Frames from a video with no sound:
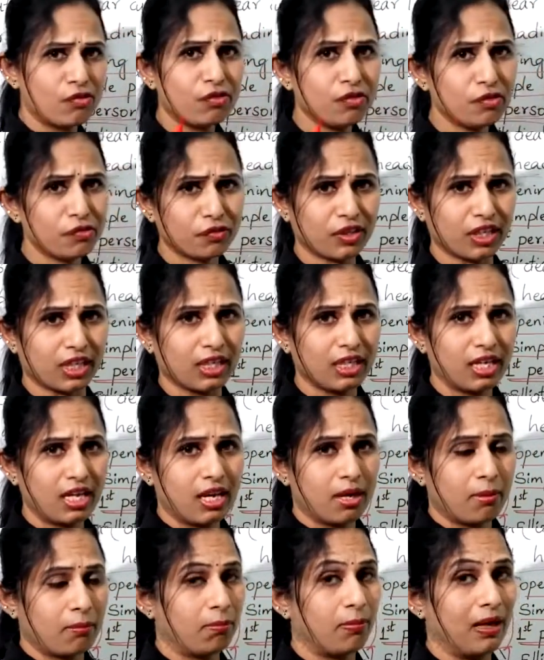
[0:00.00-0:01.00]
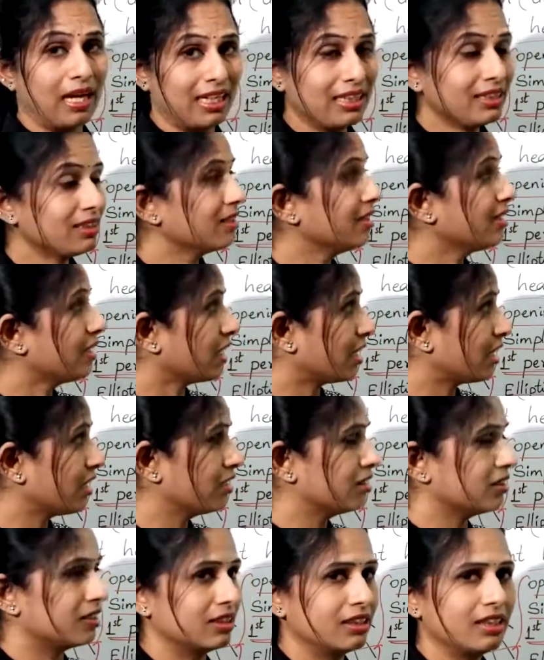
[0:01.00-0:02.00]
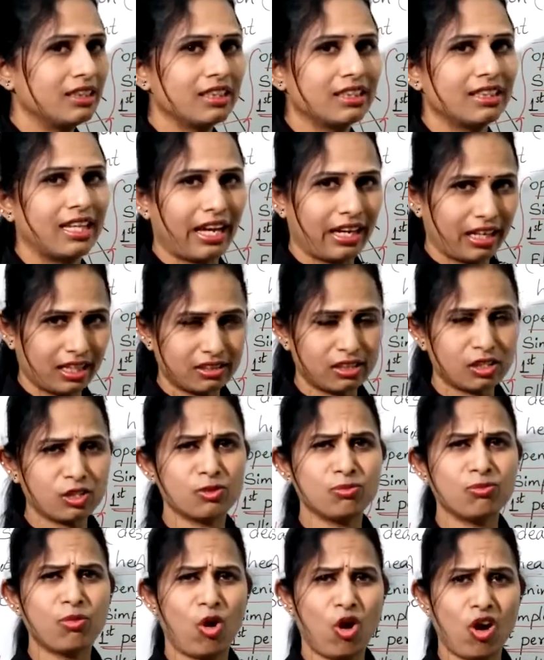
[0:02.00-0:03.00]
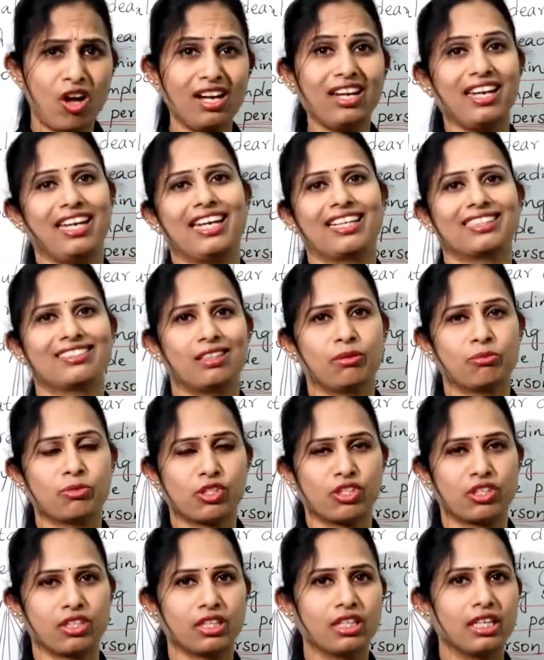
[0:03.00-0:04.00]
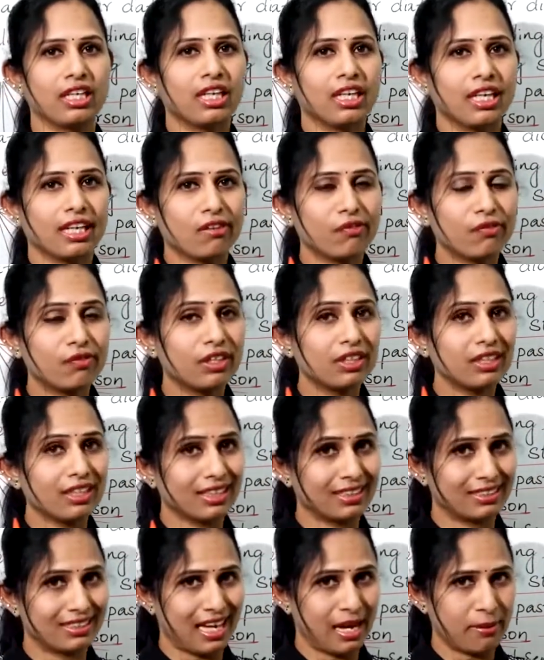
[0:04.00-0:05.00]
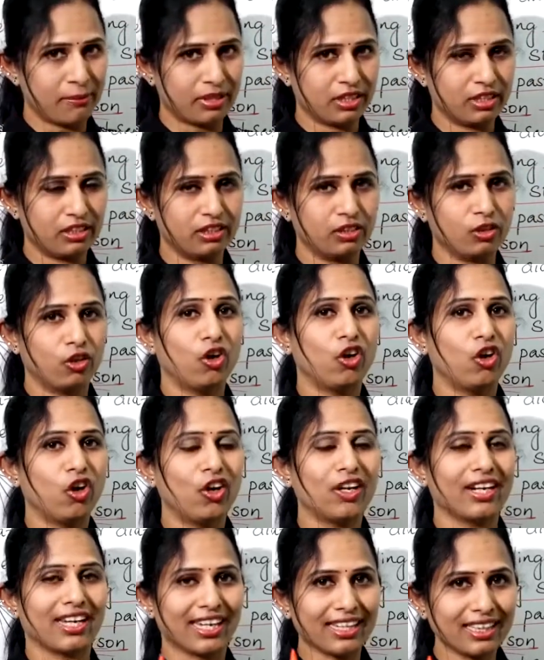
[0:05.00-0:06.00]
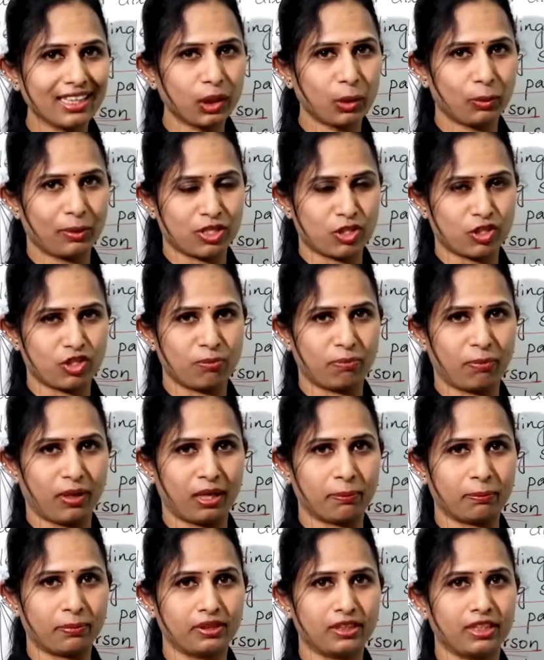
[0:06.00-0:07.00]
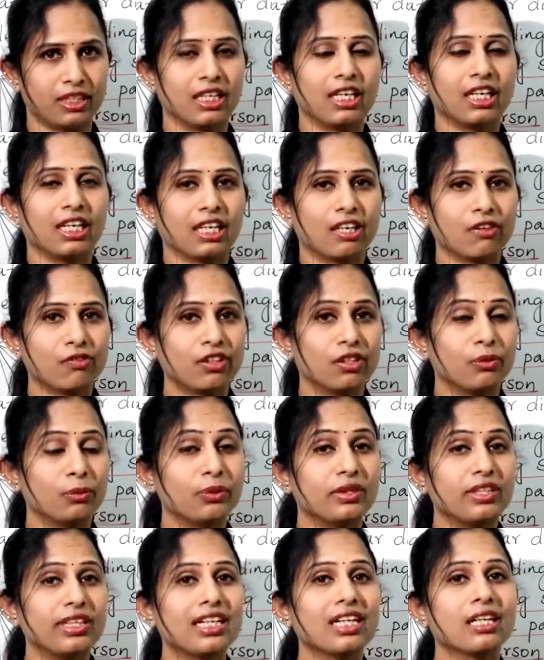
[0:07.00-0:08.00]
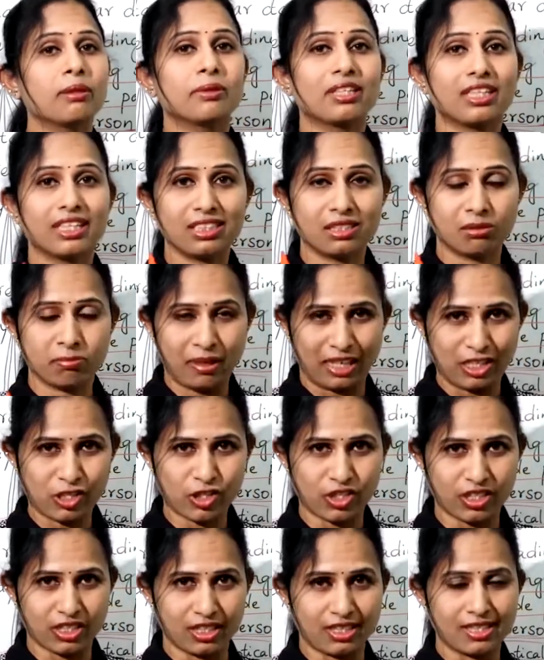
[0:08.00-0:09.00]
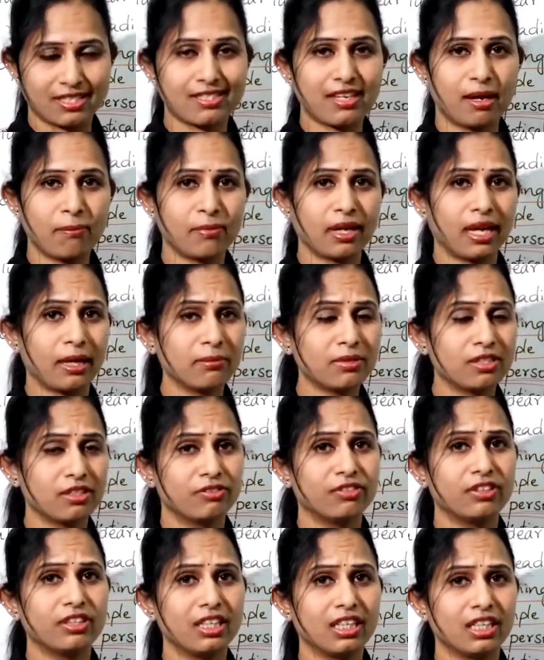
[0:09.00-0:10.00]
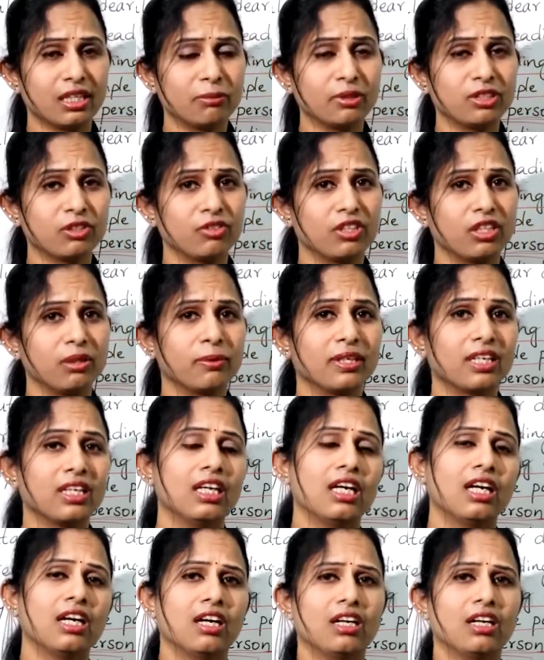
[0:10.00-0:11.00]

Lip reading: 50. But here there is a small exemption. If the examiner or in the question paper, if the word limit is mentioned, sometimes the word limit will be